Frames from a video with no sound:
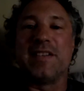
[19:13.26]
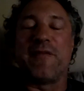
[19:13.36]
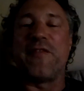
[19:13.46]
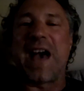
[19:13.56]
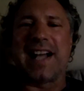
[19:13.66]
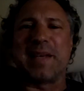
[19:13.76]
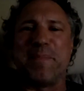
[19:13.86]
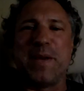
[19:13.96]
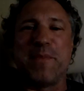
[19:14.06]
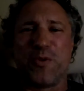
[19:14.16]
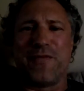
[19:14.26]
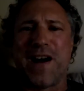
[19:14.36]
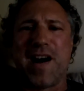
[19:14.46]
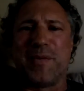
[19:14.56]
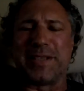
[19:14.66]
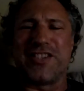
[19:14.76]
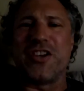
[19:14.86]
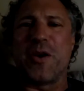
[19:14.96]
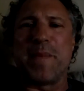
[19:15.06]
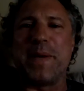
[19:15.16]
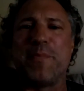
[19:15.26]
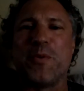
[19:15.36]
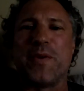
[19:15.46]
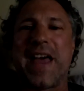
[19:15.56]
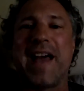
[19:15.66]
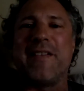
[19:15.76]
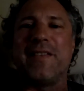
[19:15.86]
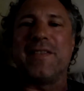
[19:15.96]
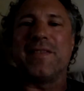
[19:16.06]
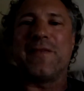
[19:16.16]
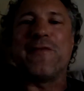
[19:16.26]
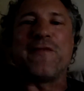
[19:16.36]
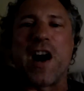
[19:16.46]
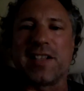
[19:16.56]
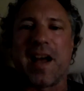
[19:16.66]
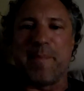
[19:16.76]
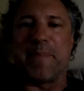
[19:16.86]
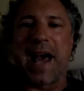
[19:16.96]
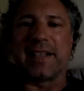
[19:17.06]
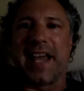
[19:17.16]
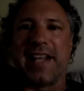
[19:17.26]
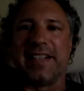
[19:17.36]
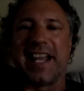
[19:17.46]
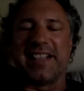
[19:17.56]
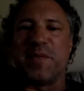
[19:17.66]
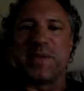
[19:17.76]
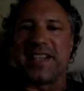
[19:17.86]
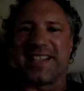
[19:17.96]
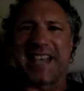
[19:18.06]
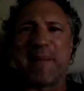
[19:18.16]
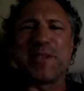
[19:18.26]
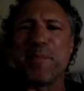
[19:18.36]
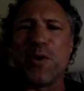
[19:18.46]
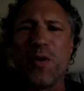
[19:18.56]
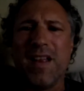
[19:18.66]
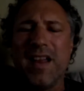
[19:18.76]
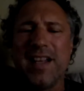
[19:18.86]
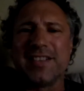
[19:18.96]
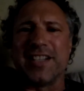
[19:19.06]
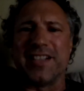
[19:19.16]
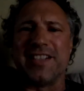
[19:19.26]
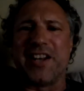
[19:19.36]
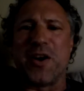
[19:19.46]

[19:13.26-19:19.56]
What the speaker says: The fact that people were involved with this, you know what? People were that fucked up back then that it was acceptable to,